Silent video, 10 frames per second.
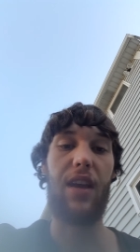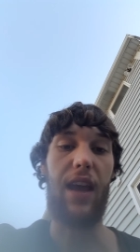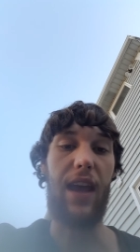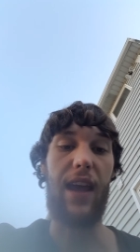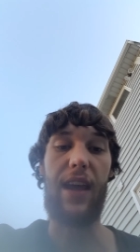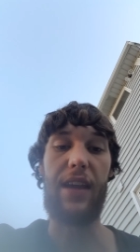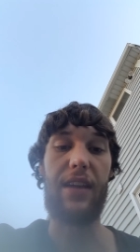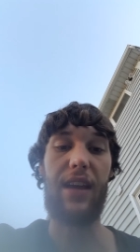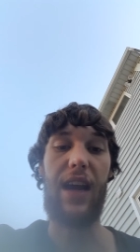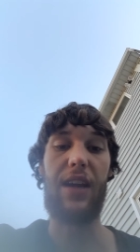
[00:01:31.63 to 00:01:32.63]

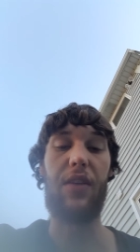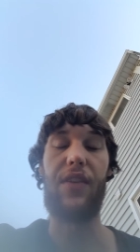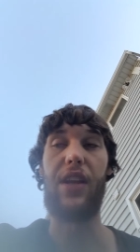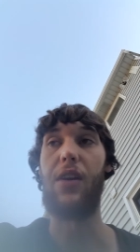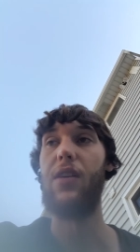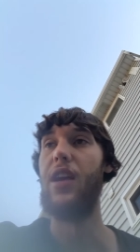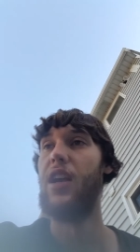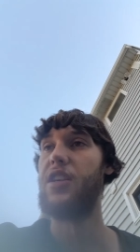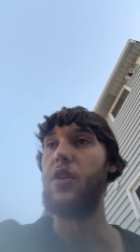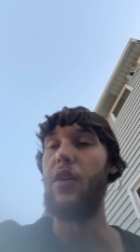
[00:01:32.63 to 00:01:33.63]
and I don't even know.
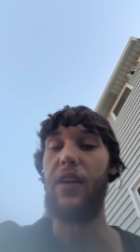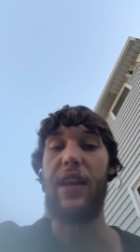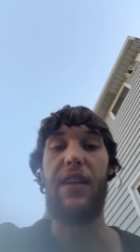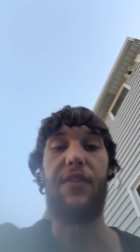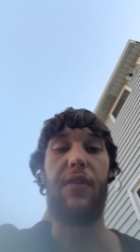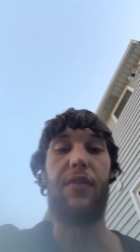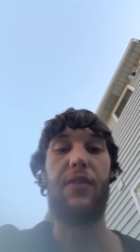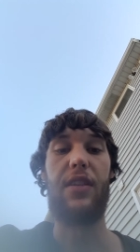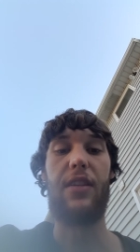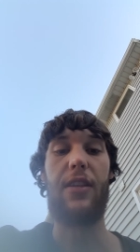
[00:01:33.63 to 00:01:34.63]
So like, if the
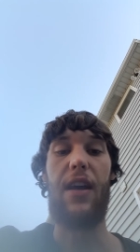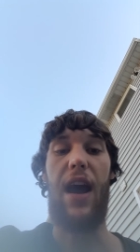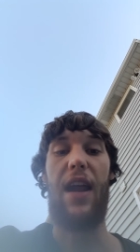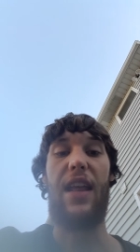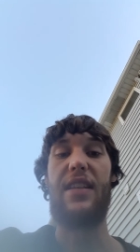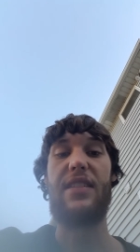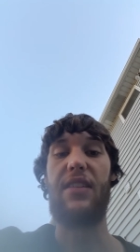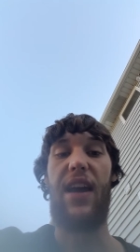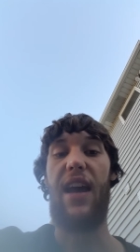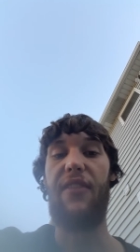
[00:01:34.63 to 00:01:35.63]
I, it's just a
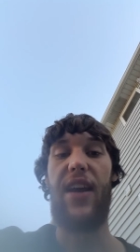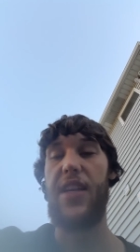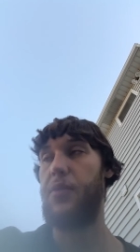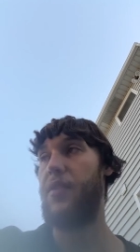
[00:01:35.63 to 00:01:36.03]
half-assed